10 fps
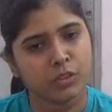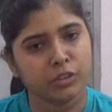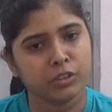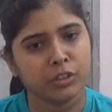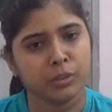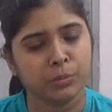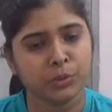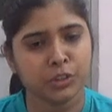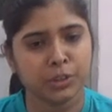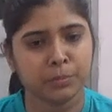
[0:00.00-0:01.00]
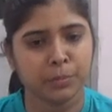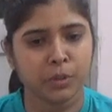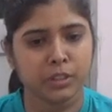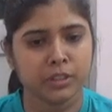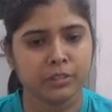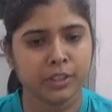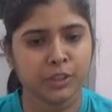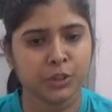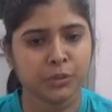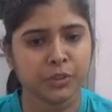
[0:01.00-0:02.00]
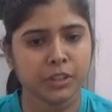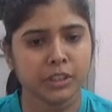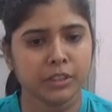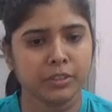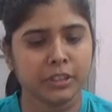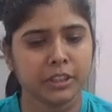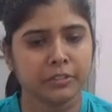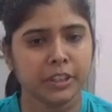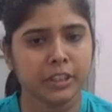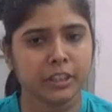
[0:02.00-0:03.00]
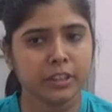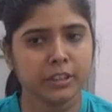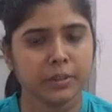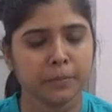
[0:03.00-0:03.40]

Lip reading: So the most important virtue for a civil servant is